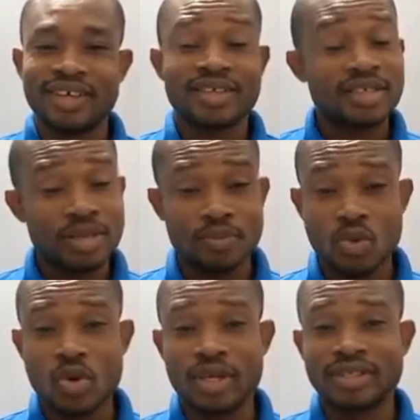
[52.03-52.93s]
It's a
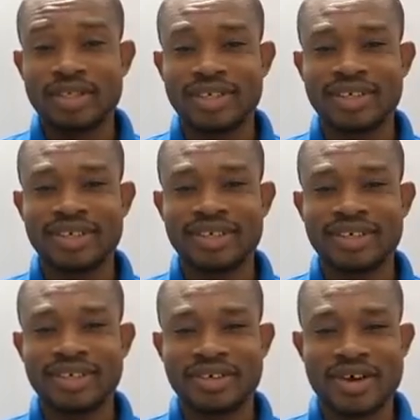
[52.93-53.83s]
simple one,
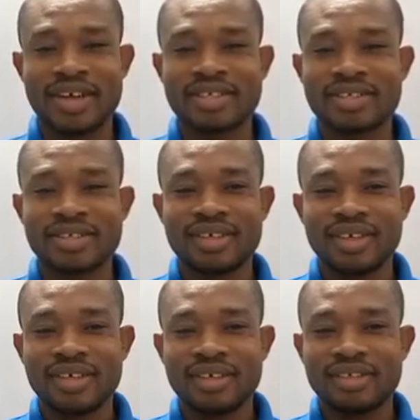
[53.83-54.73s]
all right?
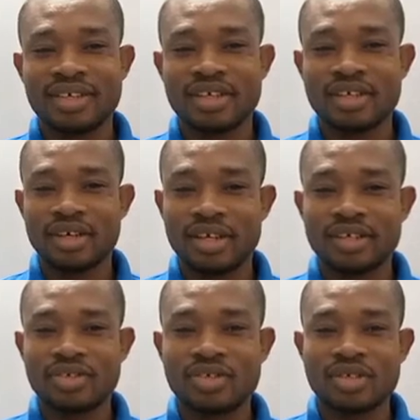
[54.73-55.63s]
The
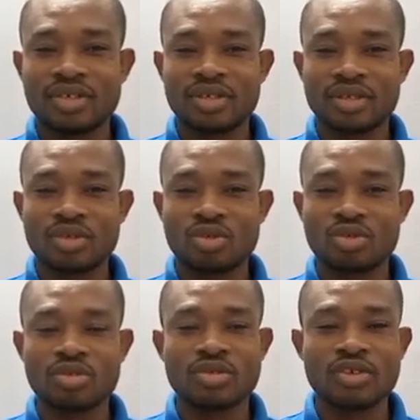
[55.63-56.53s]
knowledge is not
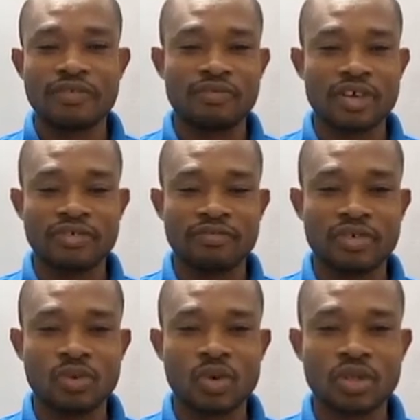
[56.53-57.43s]
too different
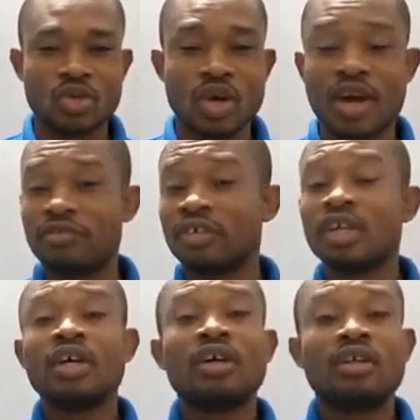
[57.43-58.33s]
from what you have
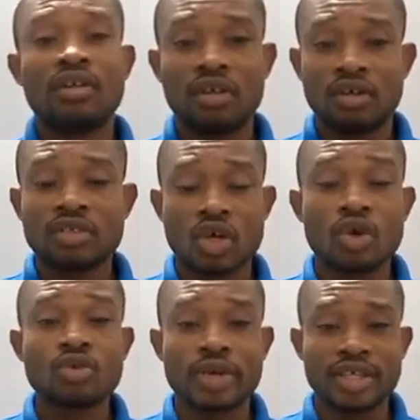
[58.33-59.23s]
learned
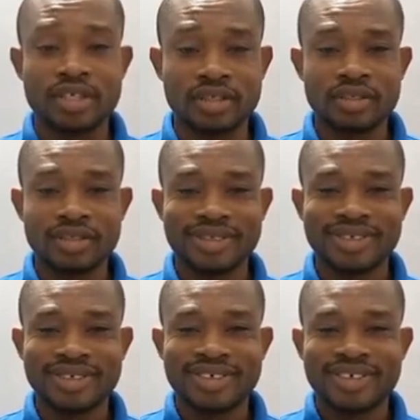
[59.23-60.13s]
already
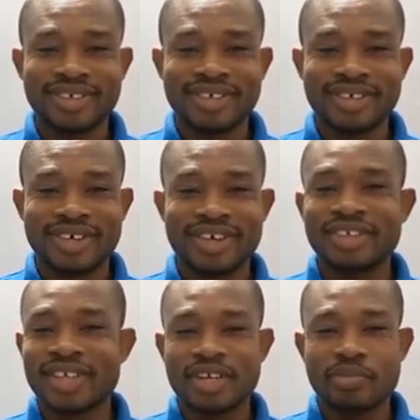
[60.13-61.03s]

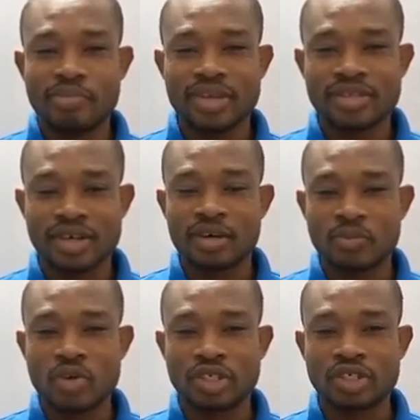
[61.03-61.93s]
under the basic
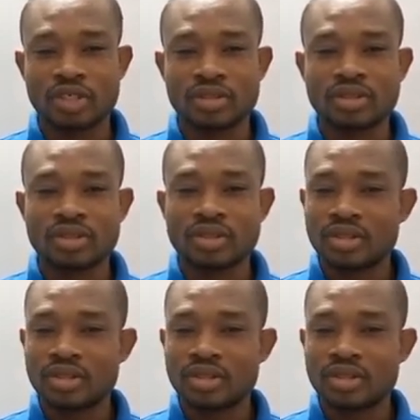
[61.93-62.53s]
operation,